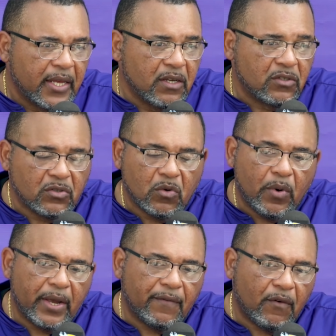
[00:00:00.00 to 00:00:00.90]
and this is a
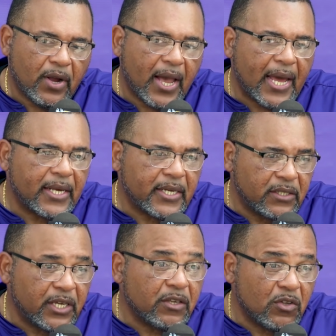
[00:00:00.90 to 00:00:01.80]
way for a guy to
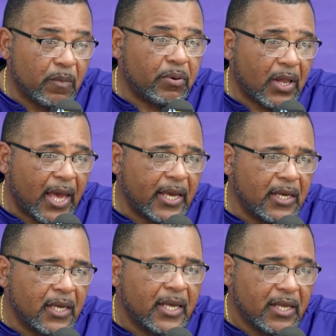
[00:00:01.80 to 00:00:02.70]
continue to
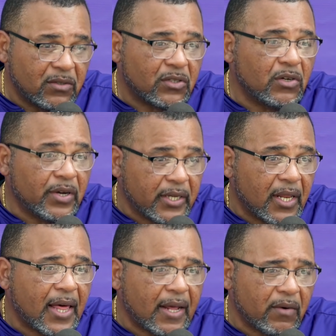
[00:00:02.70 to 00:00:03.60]
play and still get
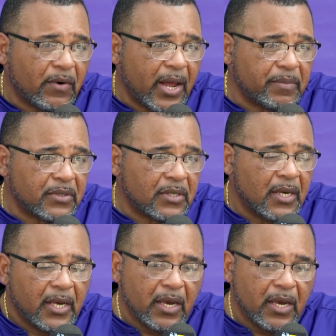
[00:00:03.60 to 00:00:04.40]
a lot of reps.